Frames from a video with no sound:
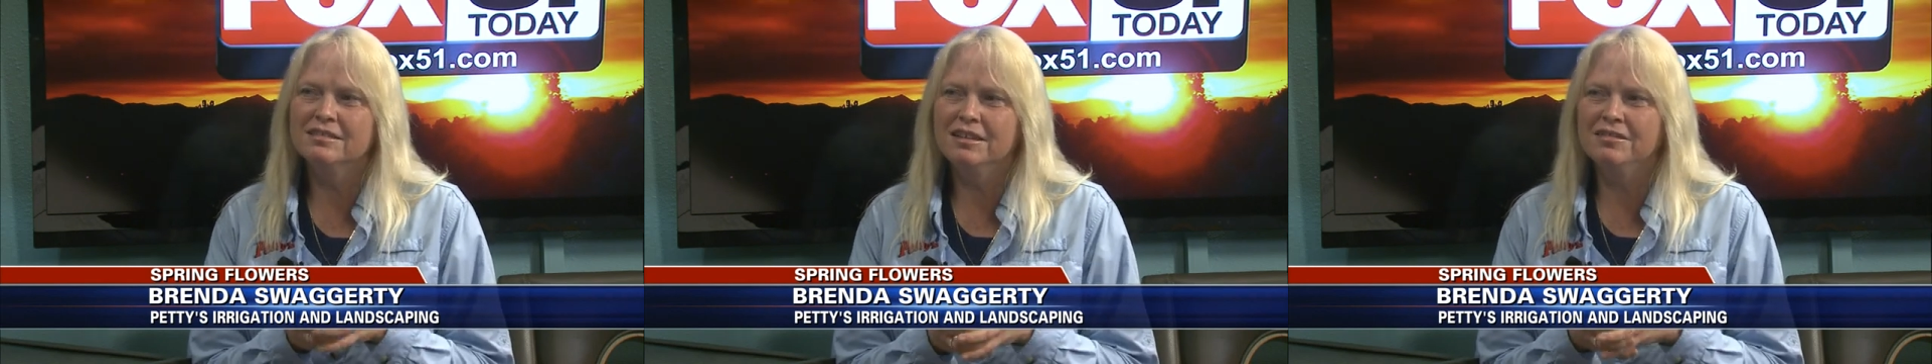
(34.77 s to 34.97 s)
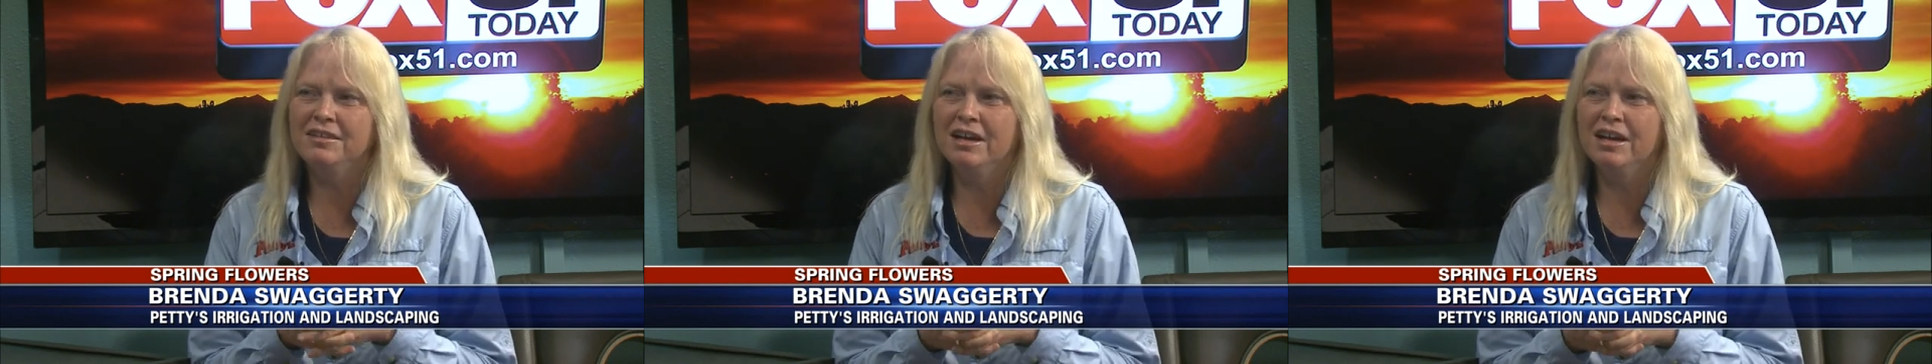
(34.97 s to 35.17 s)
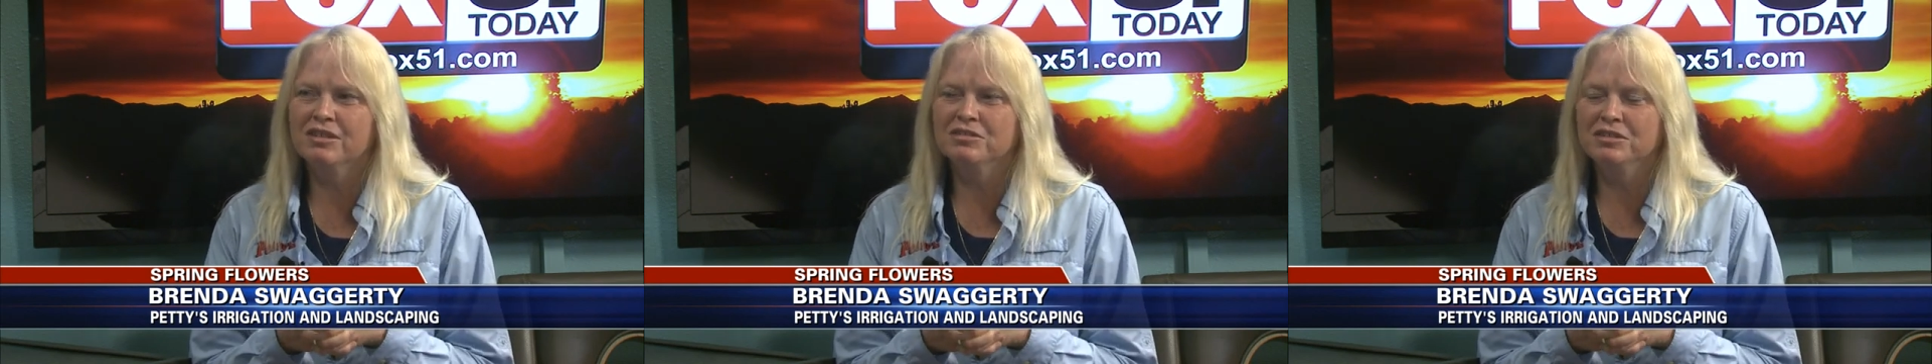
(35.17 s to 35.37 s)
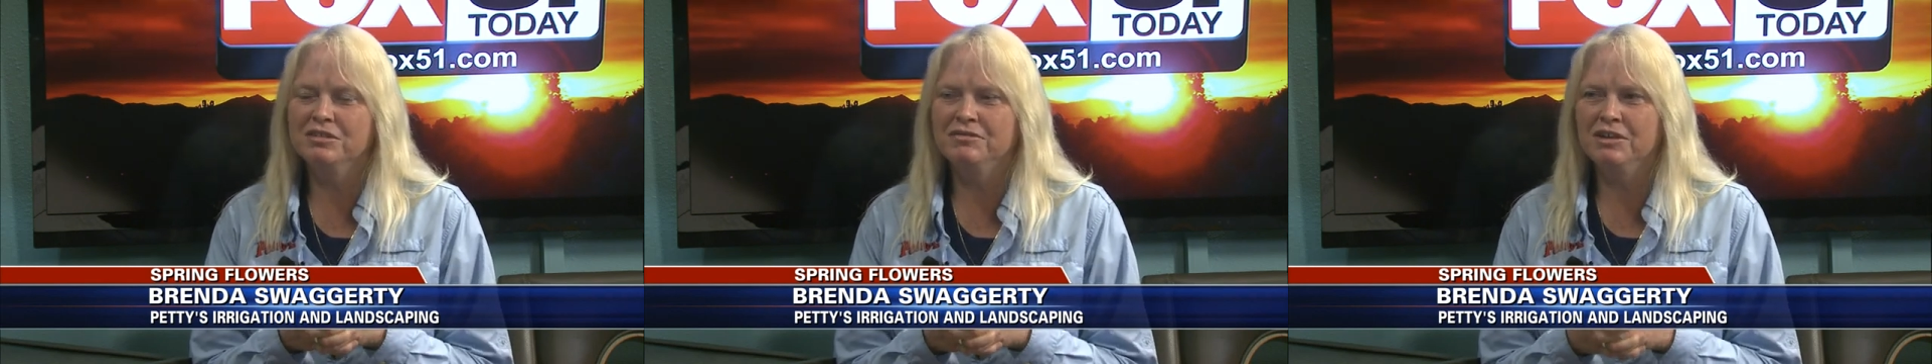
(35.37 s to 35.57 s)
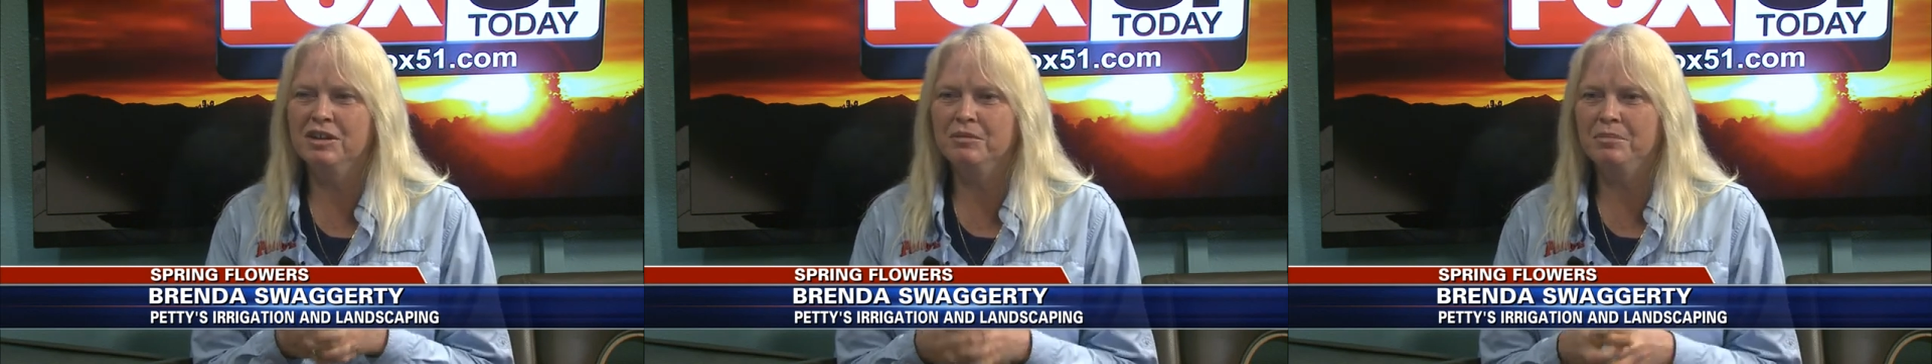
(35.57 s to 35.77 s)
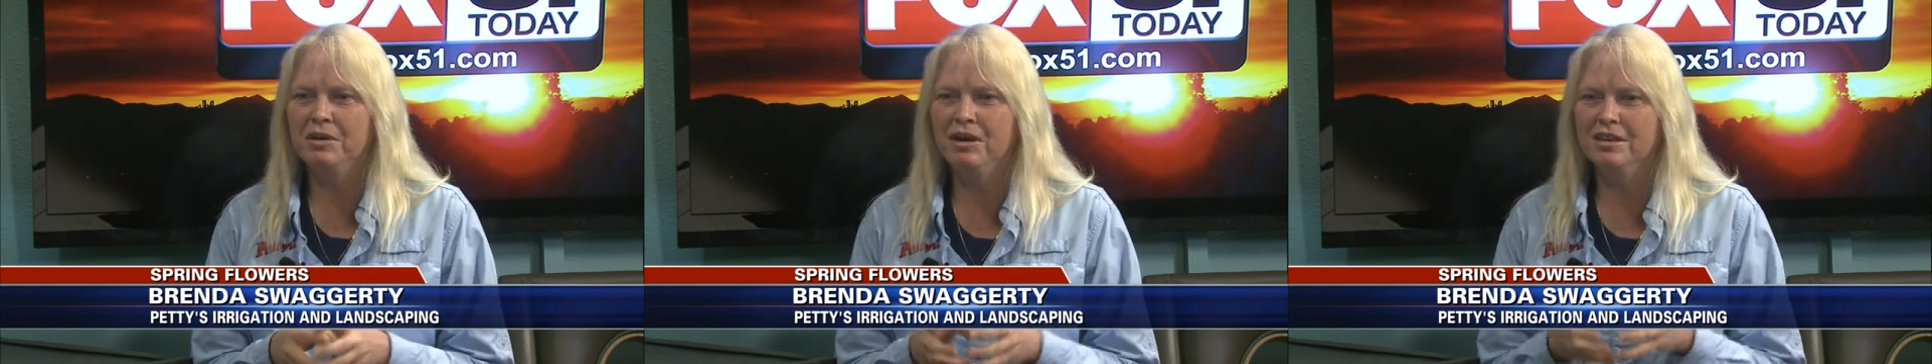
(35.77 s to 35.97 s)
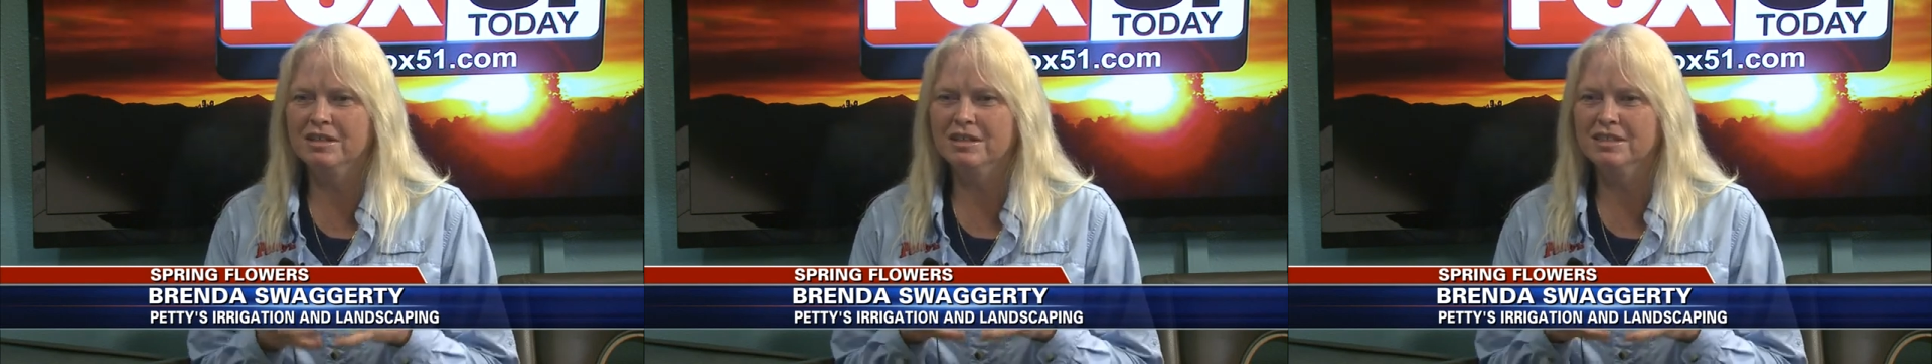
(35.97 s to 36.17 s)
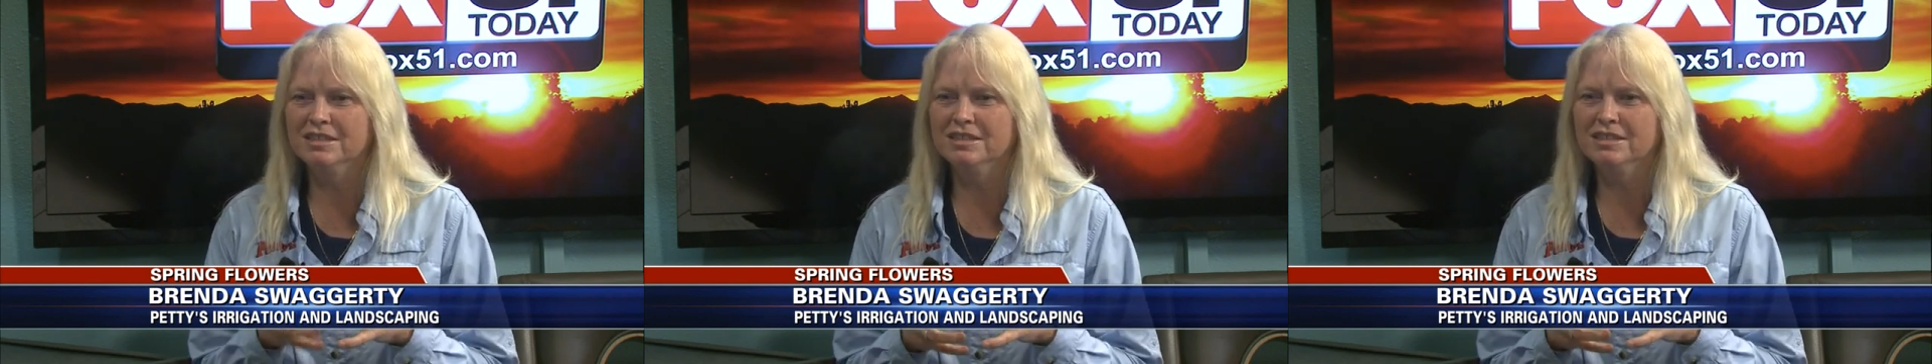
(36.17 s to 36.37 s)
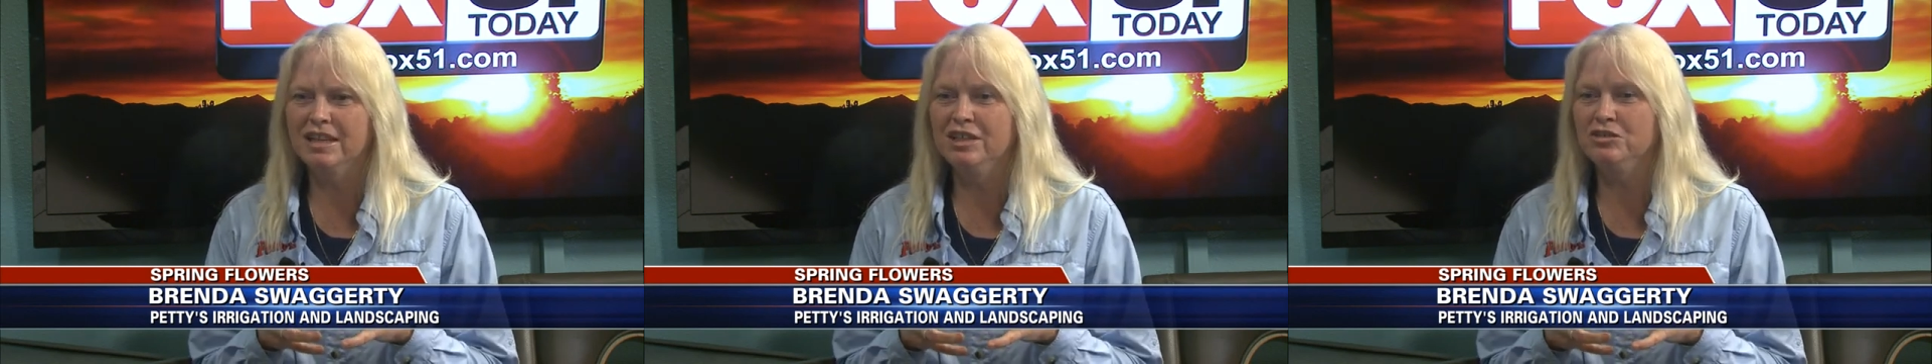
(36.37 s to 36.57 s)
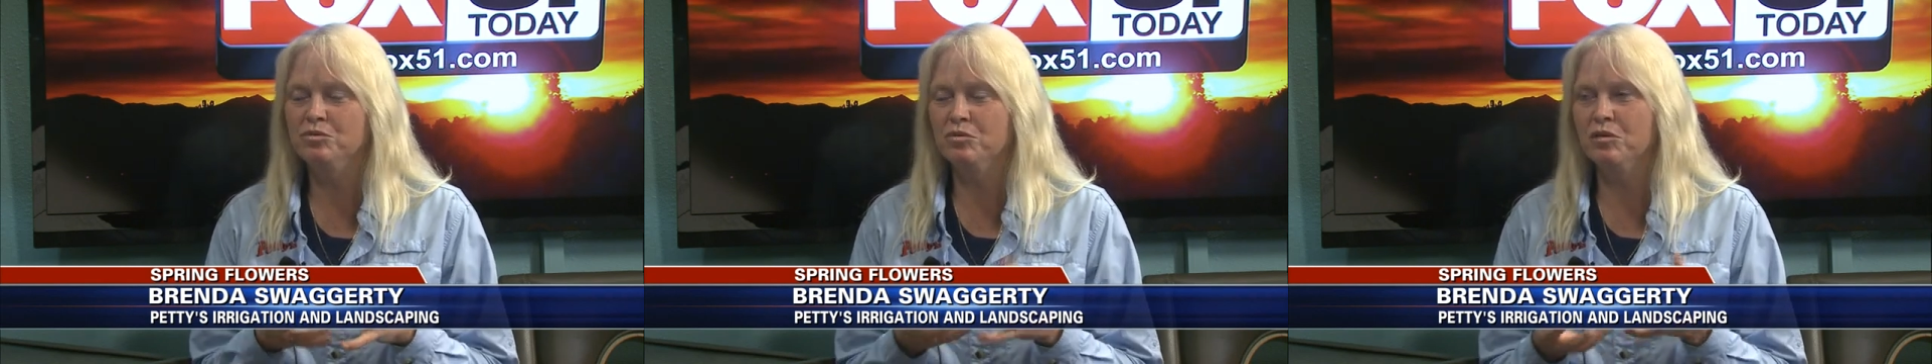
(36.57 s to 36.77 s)
that they actually develop on, can
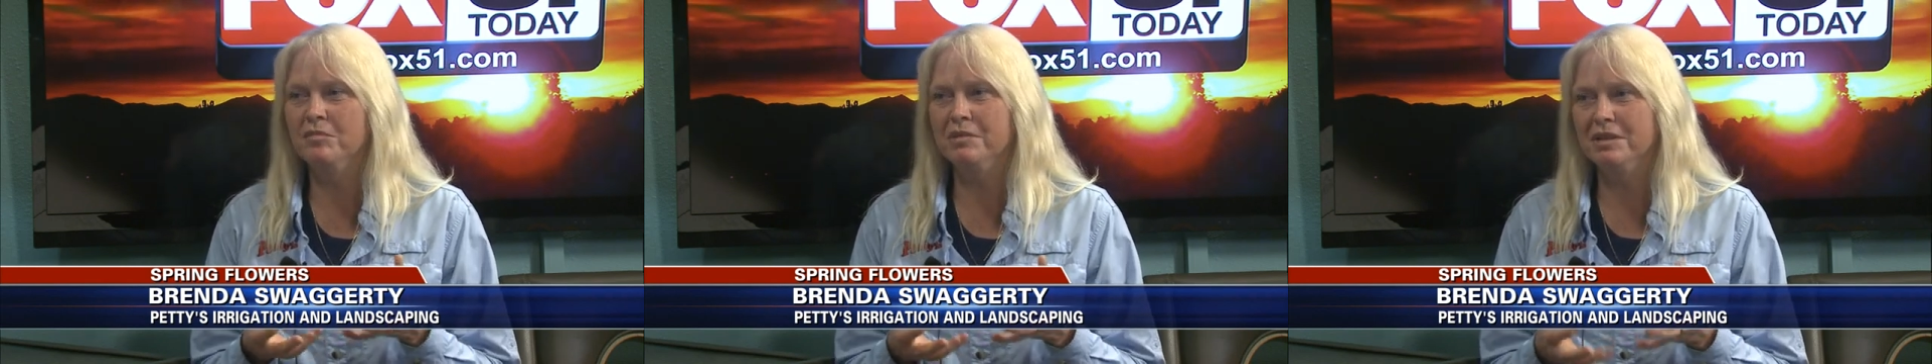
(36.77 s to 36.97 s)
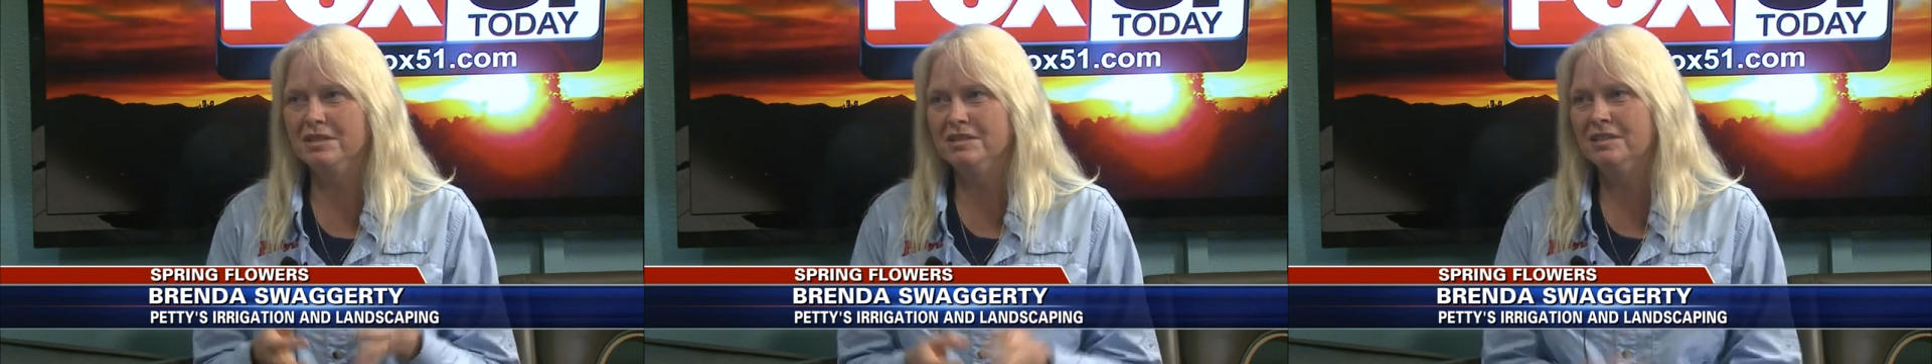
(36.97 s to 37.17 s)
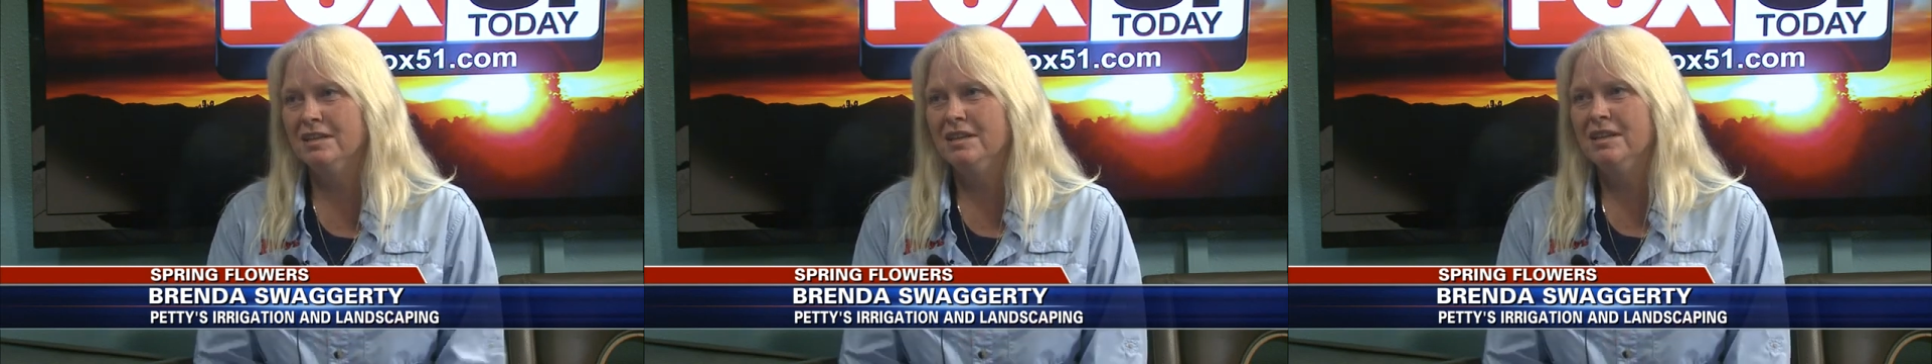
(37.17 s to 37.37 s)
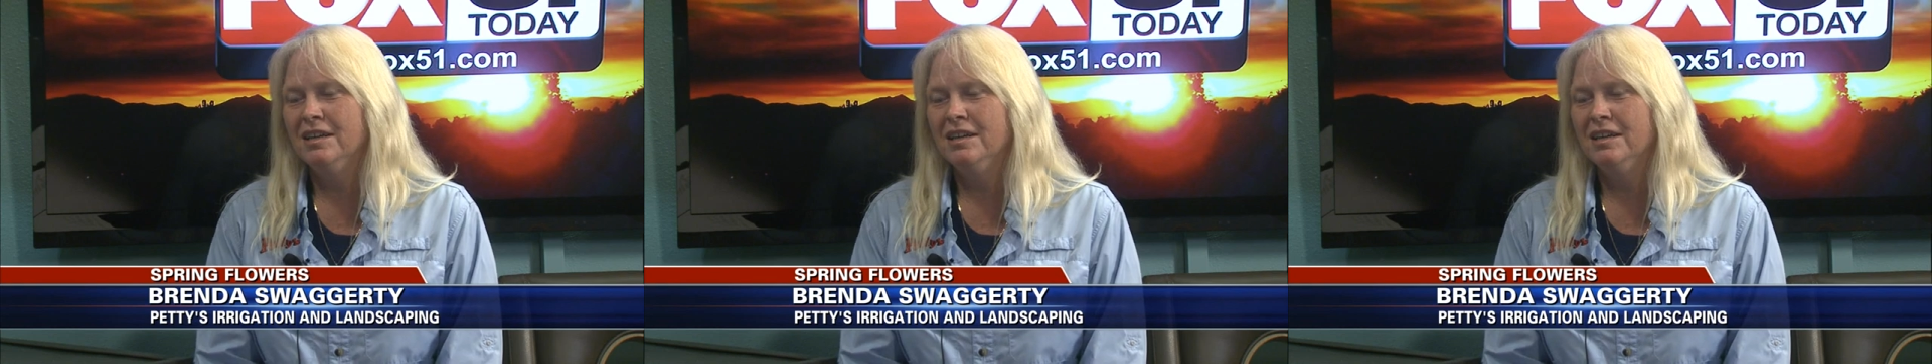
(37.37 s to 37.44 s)
stay dormant